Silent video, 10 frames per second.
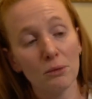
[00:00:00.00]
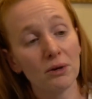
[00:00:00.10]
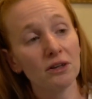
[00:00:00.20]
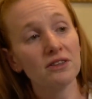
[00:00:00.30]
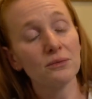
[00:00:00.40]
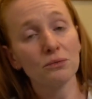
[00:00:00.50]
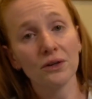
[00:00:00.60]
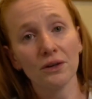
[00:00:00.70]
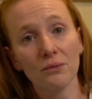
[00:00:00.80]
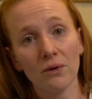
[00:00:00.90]
But I did
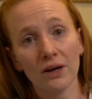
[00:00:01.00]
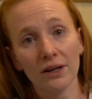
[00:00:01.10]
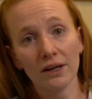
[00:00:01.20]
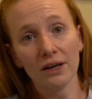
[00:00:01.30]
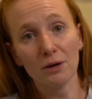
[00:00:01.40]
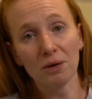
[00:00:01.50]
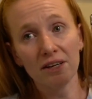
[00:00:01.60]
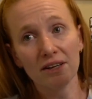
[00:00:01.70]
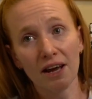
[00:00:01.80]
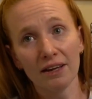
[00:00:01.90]
really want um, a
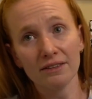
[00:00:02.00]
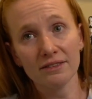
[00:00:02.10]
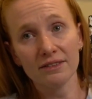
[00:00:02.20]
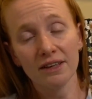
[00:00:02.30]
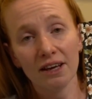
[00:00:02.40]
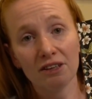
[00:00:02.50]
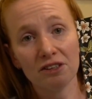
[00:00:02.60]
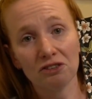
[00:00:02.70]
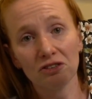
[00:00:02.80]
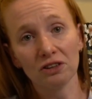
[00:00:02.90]
nice
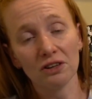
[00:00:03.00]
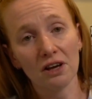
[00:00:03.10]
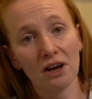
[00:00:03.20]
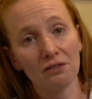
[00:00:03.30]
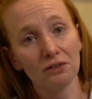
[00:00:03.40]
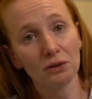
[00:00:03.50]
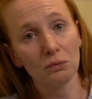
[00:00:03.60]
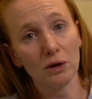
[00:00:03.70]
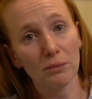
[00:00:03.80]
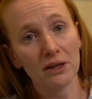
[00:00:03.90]
edition of Little
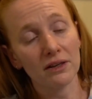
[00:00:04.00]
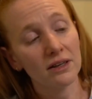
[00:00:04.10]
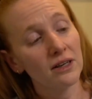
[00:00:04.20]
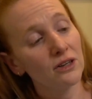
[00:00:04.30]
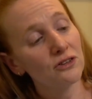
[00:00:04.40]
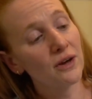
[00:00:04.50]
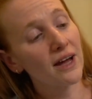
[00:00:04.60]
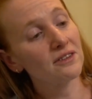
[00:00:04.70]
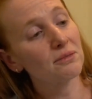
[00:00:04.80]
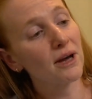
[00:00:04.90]
Women to
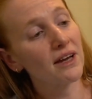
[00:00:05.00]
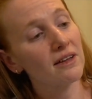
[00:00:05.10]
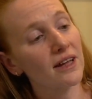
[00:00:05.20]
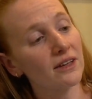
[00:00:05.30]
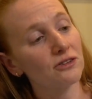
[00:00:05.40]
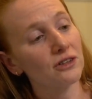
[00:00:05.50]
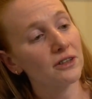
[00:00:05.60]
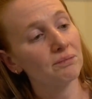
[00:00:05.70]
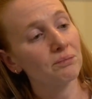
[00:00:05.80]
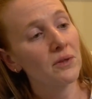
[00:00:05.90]
add to my
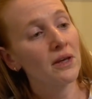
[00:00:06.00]
collection.